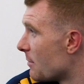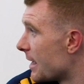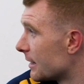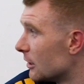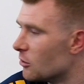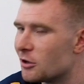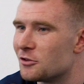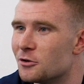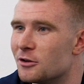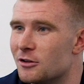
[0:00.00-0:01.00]
making it look
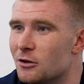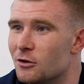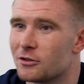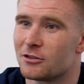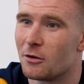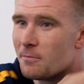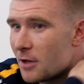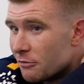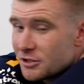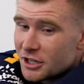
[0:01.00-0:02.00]
as good as it looks. So
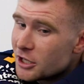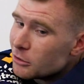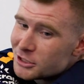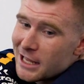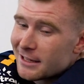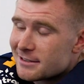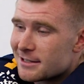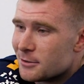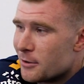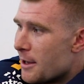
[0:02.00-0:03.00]
obviously, huge thanks
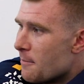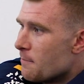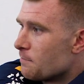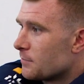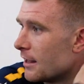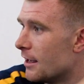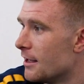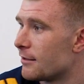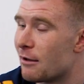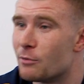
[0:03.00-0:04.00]
to um,
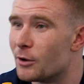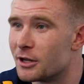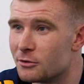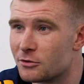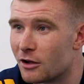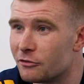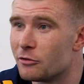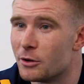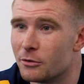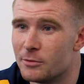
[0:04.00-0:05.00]
everybody who's
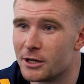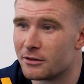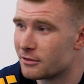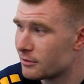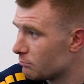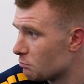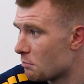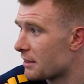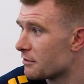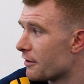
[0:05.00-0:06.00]
contributed because
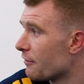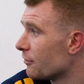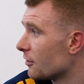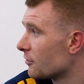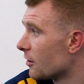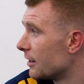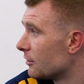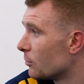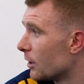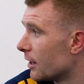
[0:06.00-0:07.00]
massive effort has gone
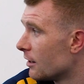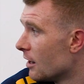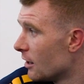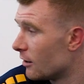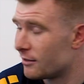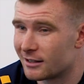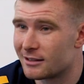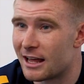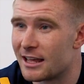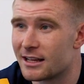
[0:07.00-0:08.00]
into it. And I think
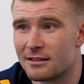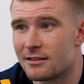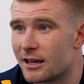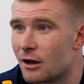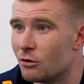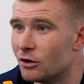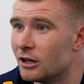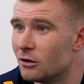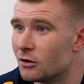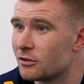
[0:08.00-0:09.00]
today you can see how good
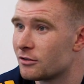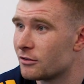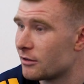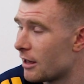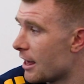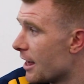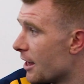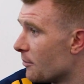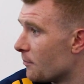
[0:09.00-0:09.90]
it looks, um,